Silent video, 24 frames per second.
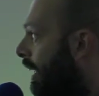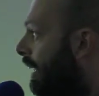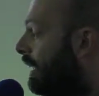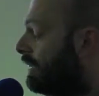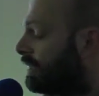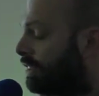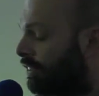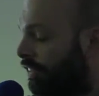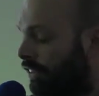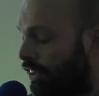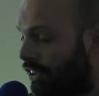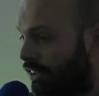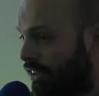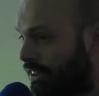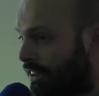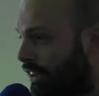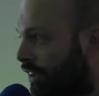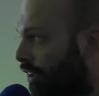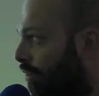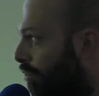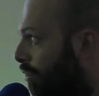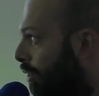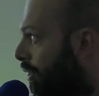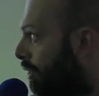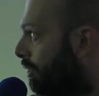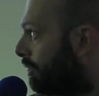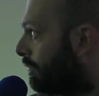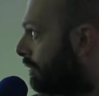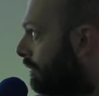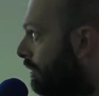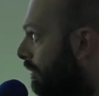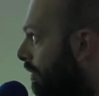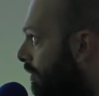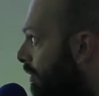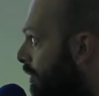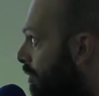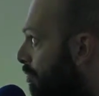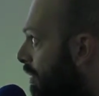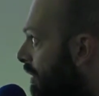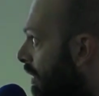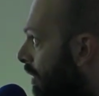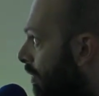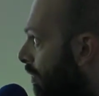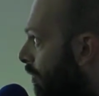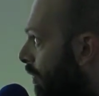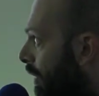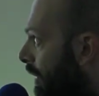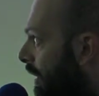here's a few examples of some
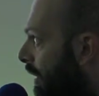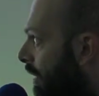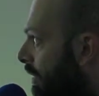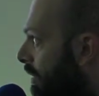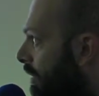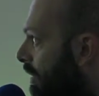stuff we've done.